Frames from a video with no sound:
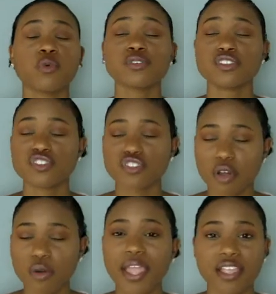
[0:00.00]
was
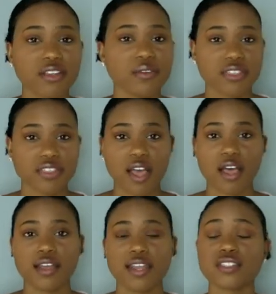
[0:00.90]
so angry with
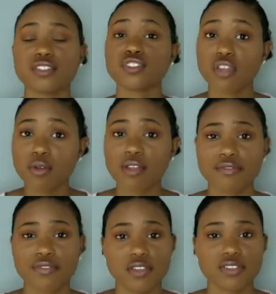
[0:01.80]
God and so
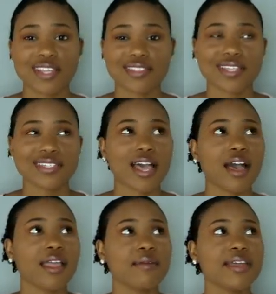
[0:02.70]
confused at that
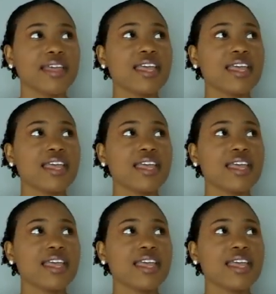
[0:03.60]
time